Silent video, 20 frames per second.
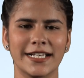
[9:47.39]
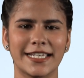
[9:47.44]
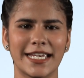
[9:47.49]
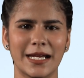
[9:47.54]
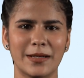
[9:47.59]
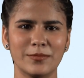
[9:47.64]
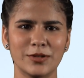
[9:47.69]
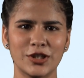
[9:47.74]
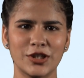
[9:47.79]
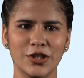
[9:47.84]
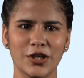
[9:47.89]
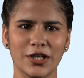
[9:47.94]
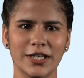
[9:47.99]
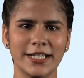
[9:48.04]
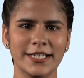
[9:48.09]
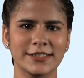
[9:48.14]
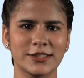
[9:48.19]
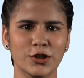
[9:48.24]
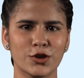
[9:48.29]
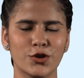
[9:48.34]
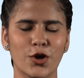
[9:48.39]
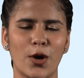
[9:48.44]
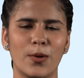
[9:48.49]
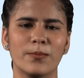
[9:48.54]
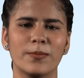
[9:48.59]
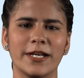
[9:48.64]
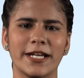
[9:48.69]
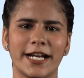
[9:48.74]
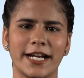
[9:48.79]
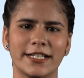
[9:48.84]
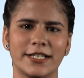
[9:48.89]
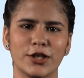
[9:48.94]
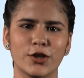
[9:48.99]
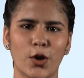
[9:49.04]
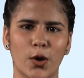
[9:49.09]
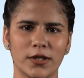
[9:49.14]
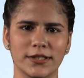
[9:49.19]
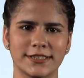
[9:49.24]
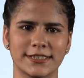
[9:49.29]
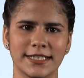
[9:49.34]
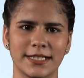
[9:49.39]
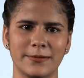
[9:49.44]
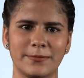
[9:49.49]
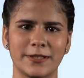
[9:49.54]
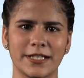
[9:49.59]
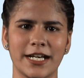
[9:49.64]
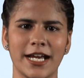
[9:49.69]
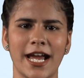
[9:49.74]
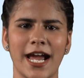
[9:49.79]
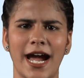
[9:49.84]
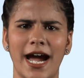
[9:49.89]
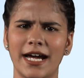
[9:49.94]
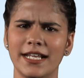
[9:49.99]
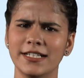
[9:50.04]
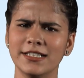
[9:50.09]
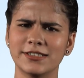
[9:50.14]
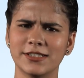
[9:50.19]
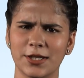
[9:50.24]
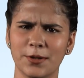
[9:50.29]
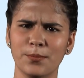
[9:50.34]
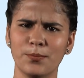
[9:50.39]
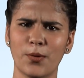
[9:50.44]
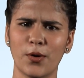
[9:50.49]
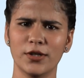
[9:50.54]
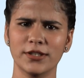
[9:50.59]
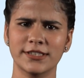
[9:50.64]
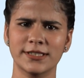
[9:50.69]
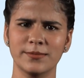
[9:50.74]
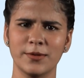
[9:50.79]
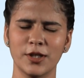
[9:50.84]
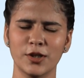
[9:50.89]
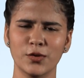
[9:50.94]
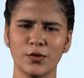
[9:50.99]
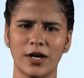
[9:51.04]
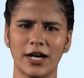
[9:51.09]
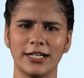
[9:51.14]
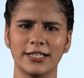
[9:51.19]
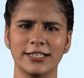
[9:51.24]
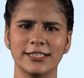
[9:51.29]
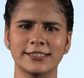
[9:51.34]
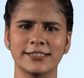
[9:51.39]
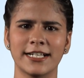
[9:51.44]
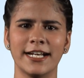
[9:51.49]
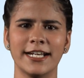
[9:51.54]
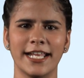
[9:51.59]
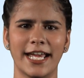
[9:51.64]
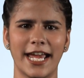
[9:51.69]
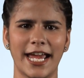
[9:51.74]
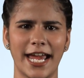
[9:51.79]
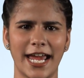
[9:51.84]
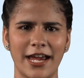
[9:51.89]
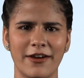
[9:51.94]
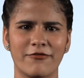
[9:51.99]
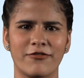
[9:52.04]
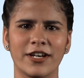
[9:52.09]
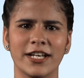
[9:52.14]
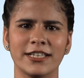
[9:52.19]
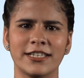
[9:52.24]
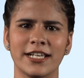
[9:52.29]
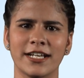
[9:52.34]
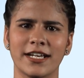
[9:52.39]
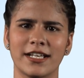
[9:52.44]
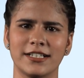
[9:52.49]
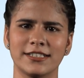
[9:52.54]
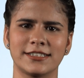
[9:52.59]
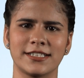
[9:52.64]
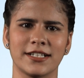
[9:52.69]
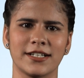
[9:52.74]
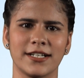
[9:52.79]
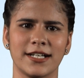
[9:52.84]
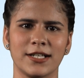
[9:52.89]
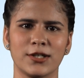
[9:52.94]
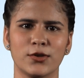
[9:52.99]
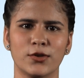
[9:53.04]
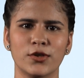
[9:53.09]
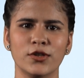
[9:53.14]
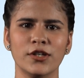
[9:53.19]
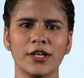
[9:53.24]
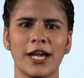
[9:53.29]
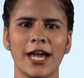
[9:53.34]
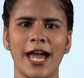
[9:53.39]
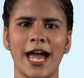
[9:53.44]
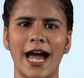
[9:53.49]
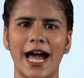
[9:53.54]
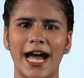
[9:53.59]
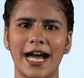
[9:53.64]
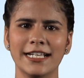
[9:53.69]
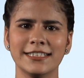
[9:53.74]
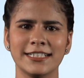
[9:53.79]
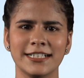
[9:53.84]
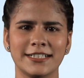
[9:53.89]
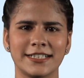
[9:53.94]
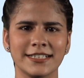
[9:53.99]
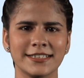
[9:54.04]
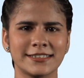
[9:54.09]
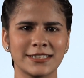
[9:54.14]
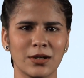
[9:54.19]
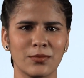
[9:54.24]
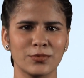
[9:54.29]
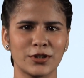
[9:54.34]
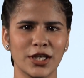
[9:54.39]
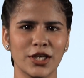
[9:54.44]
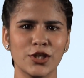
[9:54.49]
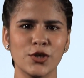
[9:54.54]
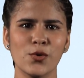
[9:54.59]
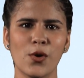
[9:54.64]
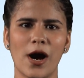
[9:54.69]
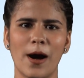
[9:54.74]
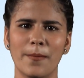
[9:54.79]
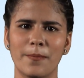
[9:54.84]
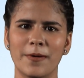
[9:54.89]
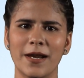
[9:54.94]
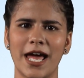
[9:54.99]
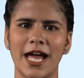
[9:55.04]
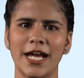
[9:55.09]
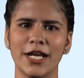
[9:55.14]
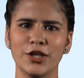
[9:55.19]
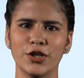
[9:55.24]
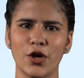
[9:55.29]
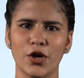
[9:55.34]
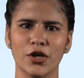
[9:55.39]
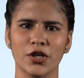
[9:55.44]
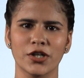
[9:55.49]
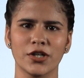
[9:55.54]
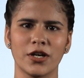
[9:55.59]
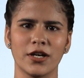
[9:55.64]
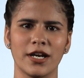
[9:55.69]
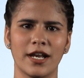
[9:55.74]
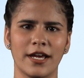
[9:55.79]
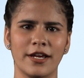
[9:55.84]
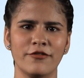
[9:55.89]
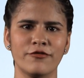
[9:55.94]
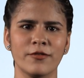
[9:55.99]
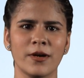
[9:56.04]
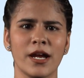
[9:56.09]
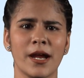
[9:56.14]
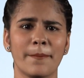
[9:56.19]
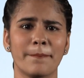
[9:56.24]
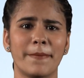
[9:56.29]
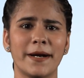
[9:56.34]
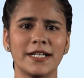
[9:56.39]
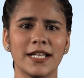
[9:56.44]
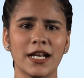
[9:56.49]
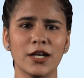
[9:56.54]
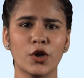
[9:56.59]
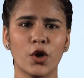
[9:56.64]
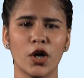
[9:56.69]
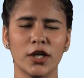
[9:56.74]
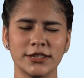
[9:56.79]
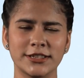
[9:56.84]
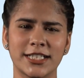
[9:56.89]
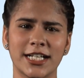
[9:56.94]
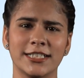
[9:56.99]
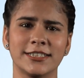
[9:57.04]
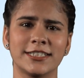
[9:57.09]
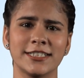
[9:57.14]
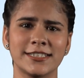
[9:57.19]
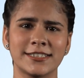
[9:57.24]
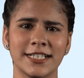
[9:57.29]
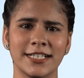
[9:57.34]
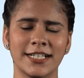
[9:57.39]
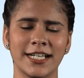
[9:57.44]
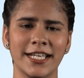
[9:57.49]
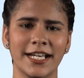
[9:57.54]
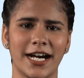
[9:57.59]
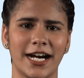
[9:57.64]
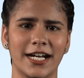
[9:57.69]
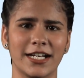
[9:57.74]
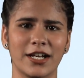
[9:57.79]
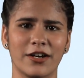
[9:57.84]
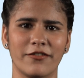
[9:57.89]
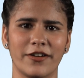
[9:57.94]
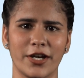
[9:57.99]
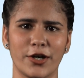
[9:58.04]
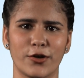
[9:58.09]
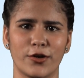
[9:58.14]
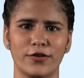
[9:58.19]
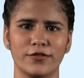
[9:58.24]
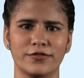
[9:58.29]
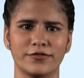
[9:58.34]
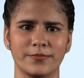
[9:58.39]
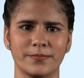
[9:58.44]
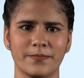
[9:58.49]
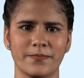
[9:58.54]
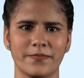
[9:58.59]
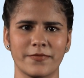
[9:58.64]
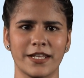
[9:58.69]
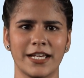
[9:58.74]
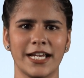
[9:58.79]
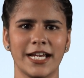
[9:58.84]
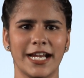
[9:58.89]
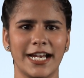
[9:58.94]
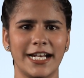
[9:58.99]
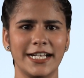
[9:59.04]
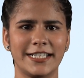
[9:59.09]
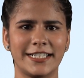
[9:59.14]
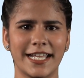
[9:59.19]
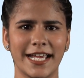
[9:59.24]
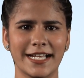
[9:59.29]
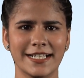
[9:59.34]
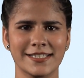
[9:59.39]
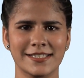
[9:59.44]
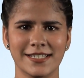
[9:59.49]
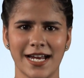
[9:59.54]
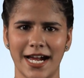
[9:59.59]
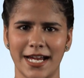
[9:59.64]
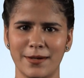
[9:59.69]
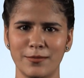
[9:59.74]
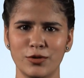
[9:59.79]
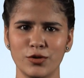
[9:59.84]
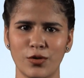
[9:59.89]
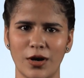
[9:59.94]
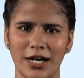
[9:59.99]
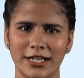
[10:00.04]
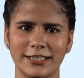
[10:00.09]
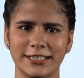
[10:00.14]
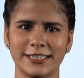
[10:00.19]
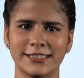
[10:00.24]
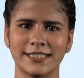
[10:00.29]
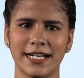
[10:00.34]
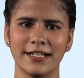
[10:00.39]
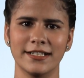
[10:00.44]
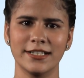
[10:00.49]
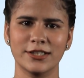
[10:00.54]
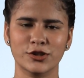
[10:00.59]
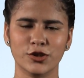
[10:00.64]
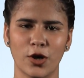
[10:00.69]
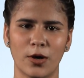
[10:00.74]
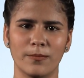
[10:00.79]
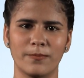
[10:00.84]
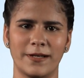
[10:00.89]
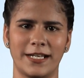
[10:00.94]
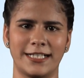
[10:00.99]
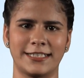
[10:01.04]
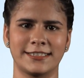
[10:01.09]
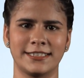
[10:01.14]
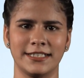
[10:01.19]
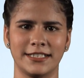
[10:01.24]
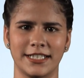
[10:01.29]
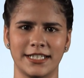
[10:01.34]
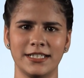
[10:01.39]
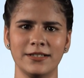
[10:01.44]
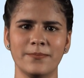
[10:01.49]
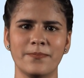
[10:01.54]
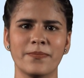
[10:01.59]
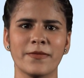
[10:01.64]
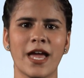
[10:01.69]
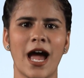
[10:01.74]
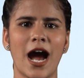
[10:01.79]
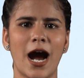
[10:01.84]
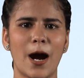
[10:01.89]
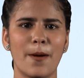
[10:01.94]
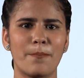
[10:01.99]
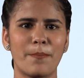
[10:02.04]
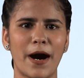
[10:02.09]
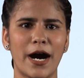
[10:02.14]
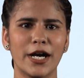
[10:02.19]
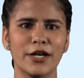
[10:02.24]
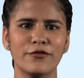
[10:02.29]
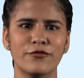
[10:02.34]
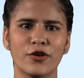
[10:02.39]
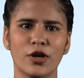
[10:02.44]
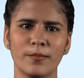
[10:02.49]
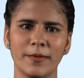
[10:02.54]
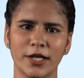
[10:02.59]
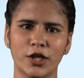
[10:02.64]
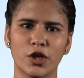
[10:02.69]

Game theory is a complicated concept, and it's impossible to understand everything in a single go, as it is something you apply in your real life but are consistently unaware of. It takes time to understand its complexity apart from